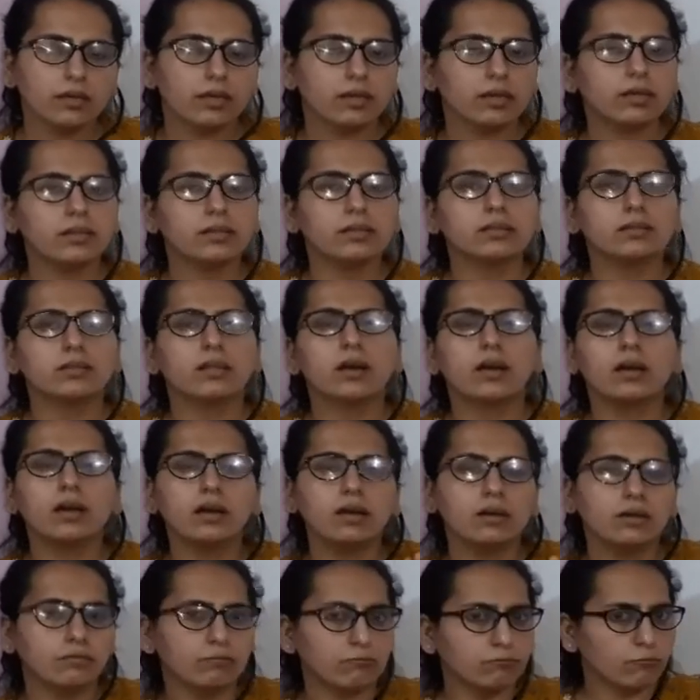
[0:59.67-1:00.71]
in the
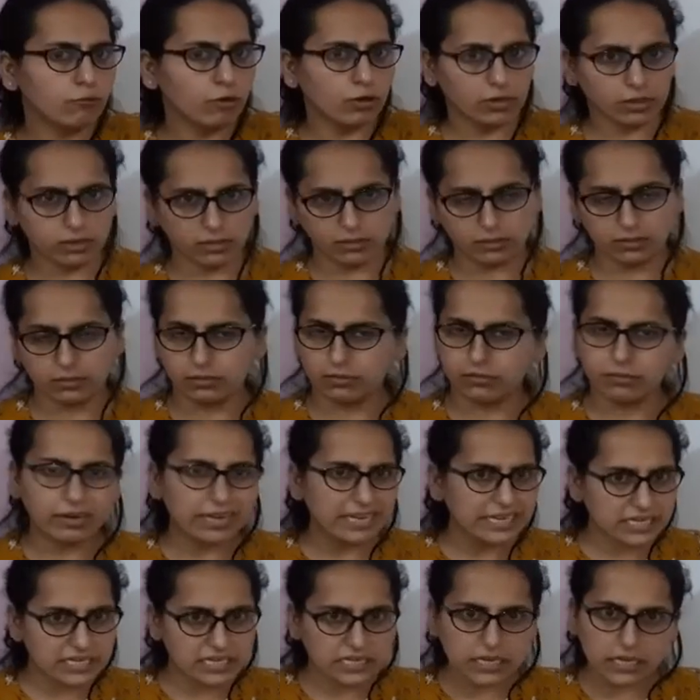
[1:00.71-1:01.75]
water,
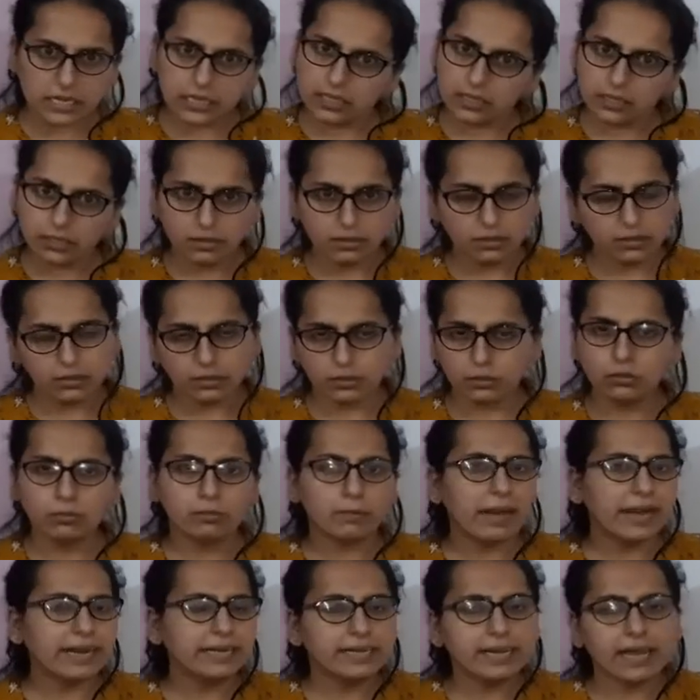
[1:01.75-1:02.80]
right now? You
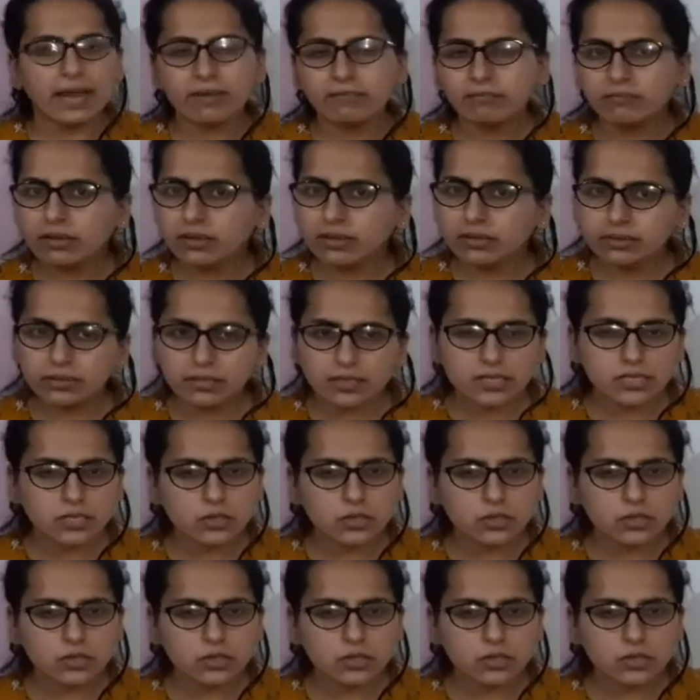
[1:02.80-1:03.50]
might have done this